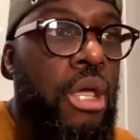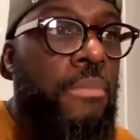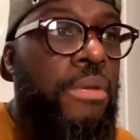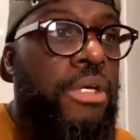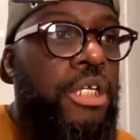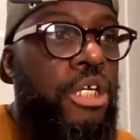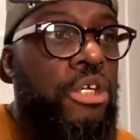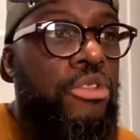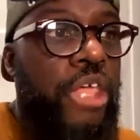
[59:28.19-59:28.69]

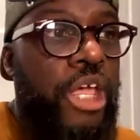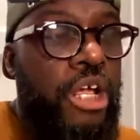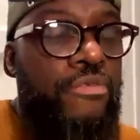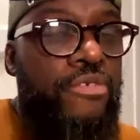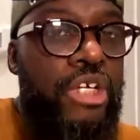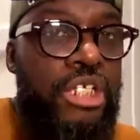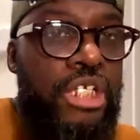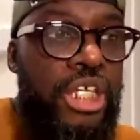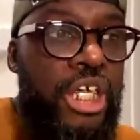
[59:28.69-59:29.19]
But then you think
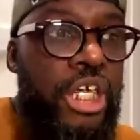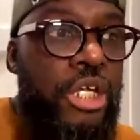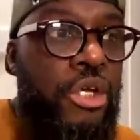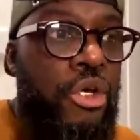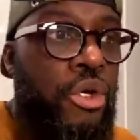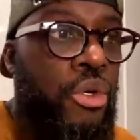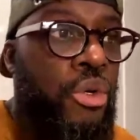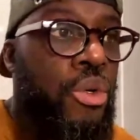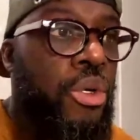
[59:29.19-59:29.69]
of a kid
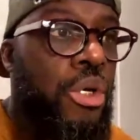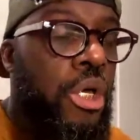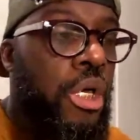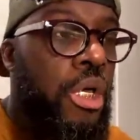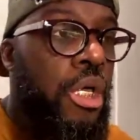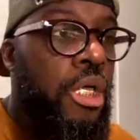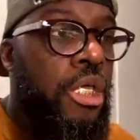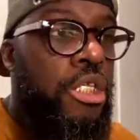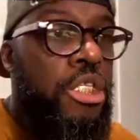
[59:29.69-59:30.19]
who
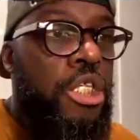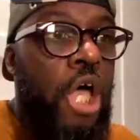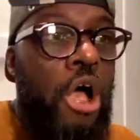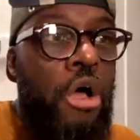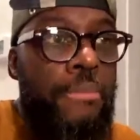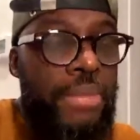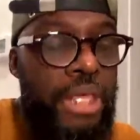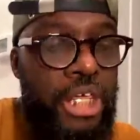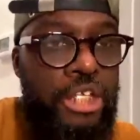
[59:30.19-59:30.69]

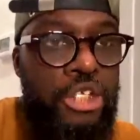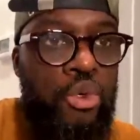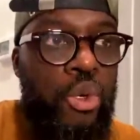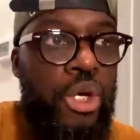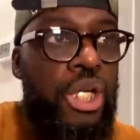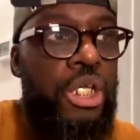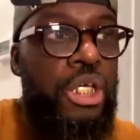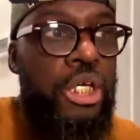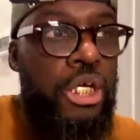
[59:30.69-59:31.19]
saw me
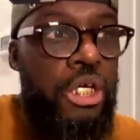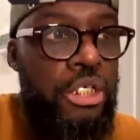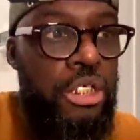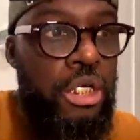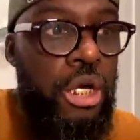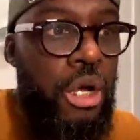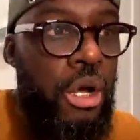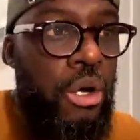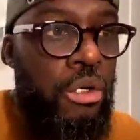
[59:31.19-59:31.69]
20 years
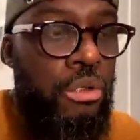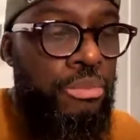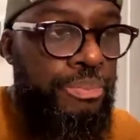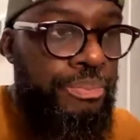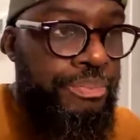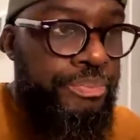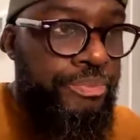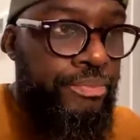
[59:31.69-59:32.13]
ago